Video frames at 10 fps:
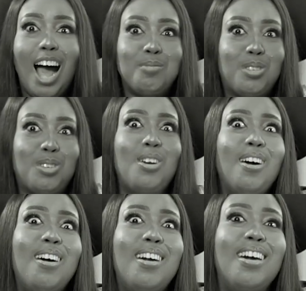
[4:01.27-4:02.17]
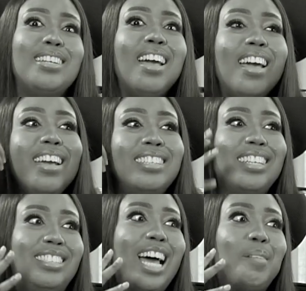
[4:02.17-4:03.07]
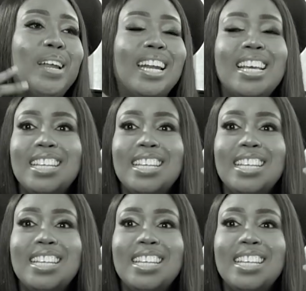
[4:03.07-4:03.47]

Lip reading: screwed. This is happening,